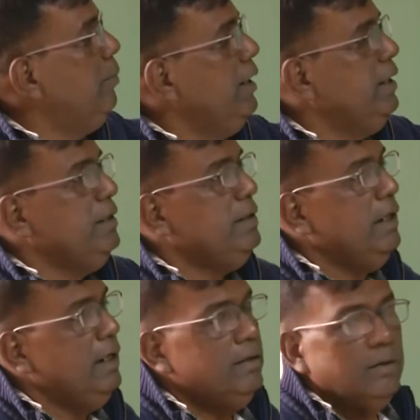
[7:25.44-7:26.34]
by
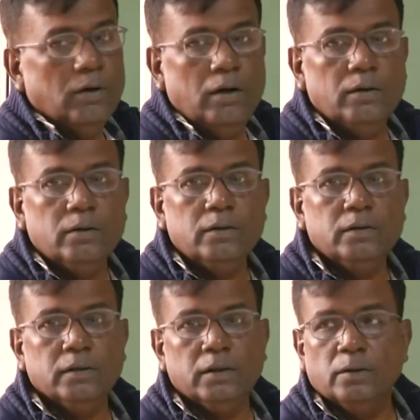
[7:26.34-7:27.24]
dCl is equal to
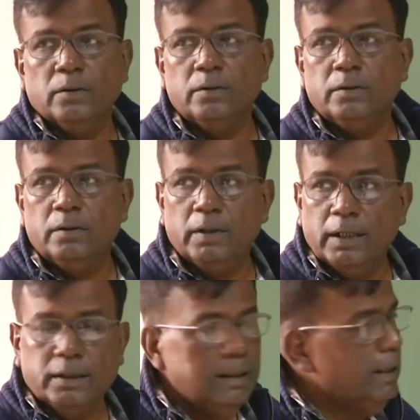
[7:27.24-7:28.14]
0, right?
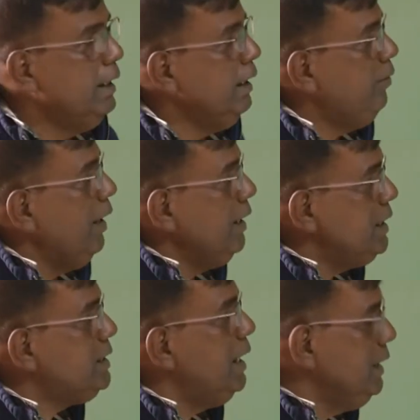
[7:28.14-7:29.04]
If I
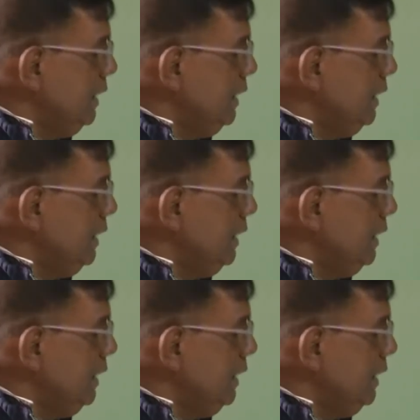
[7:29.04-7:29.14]
understand